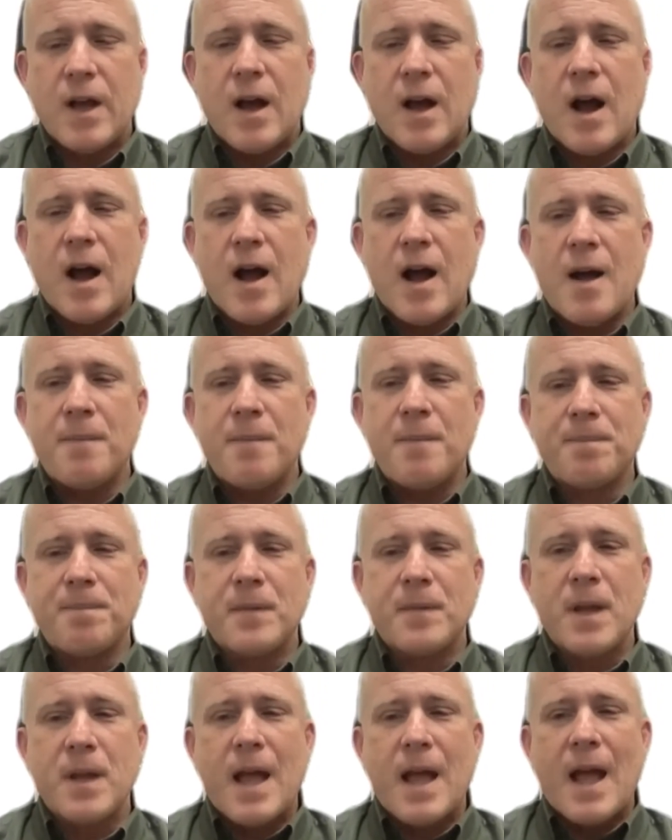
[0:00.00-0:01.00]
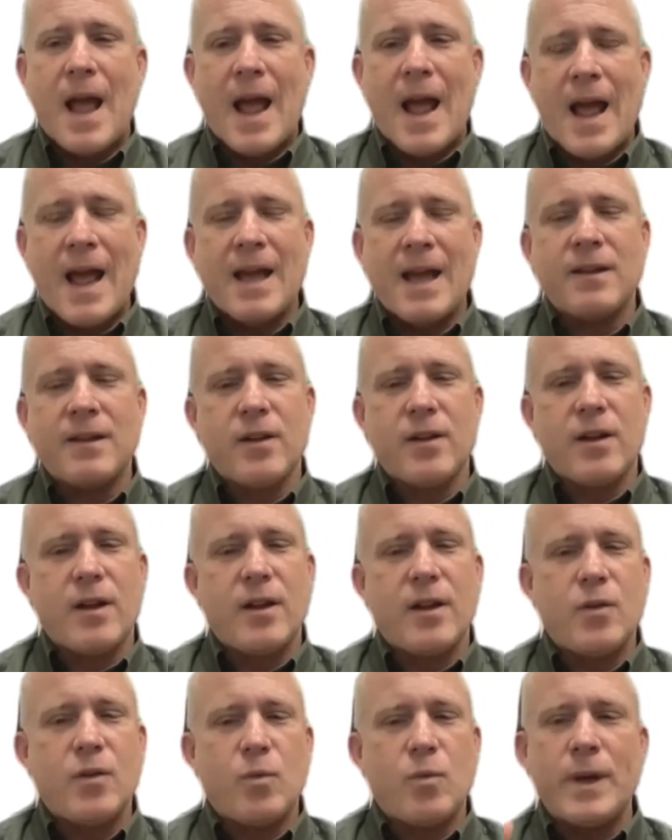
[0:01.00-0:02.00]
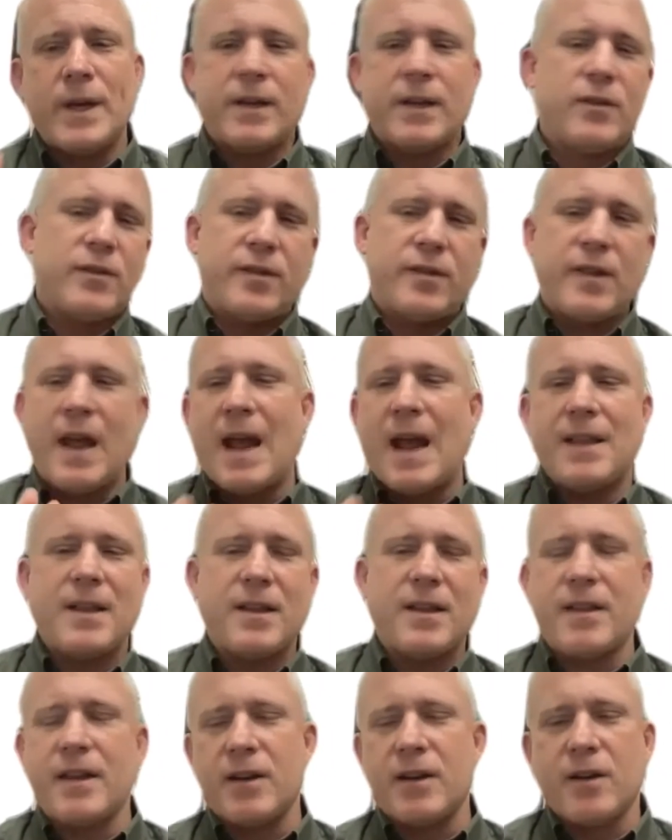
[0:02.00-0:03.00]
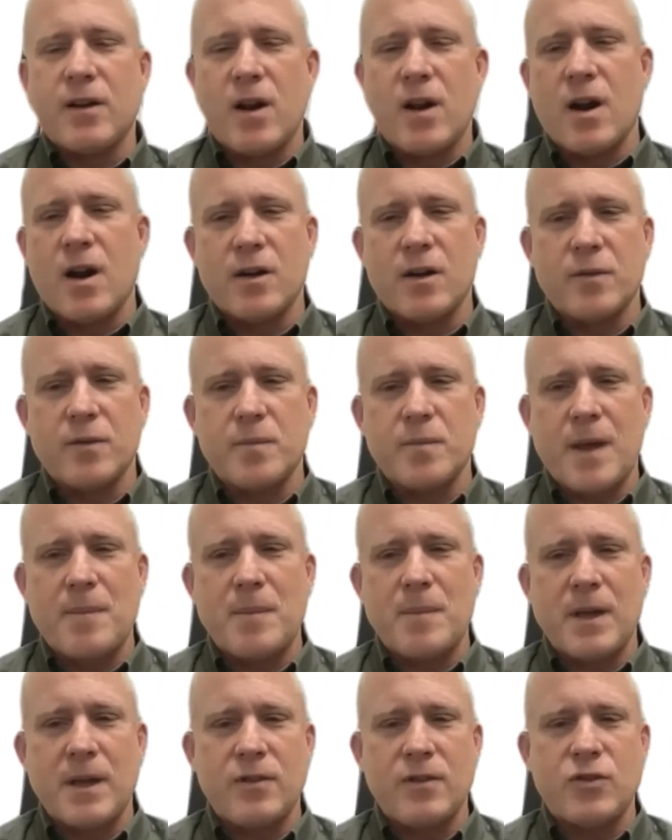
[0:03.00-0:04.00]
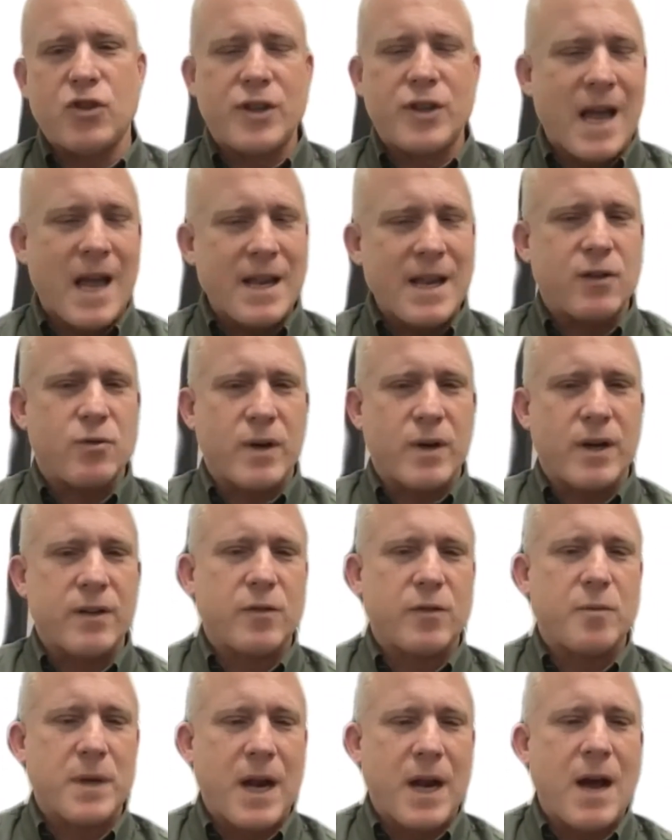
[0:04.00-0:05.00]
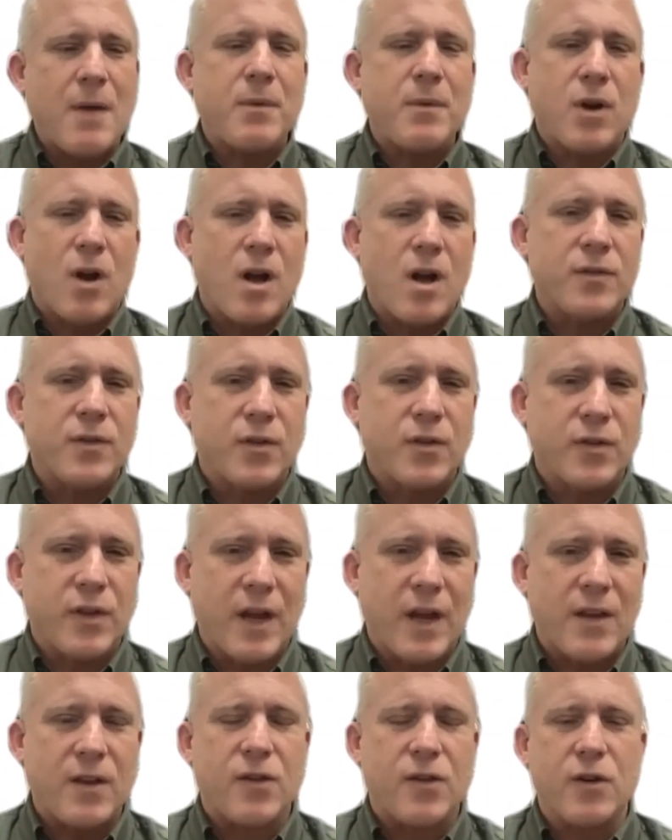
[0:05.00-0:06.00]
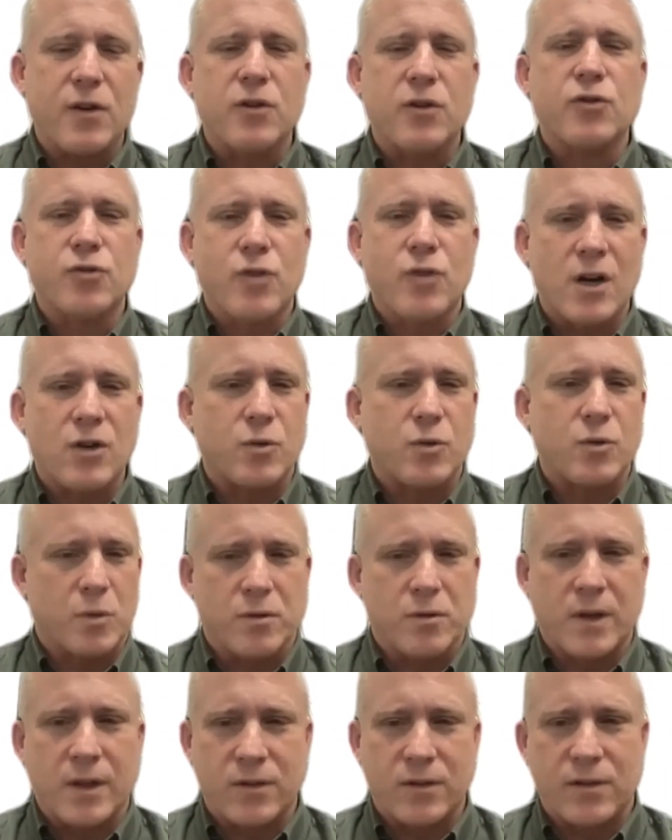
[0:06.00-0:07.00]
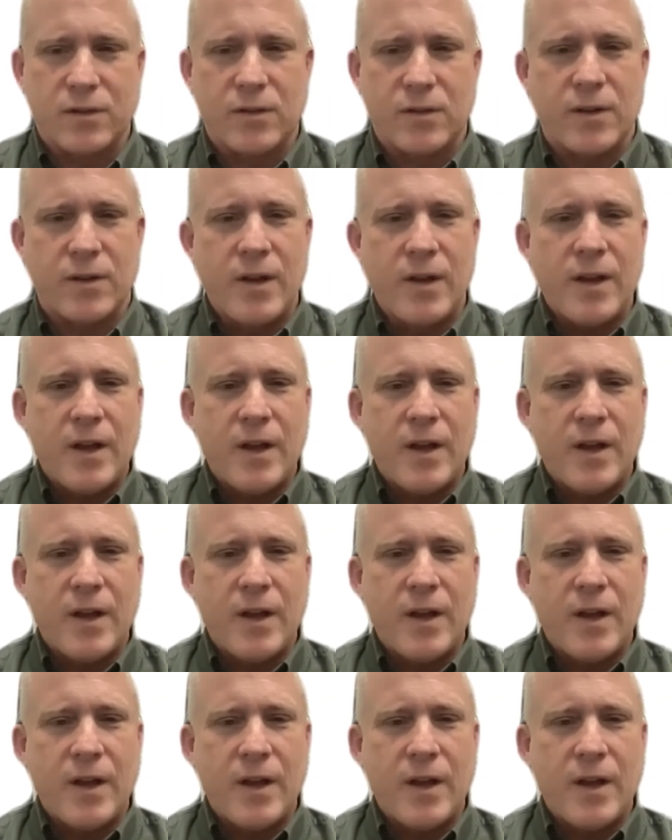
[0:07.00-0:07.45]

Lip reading: And we can say that there are maybe genetic risks, but I would also say that there are structural risks.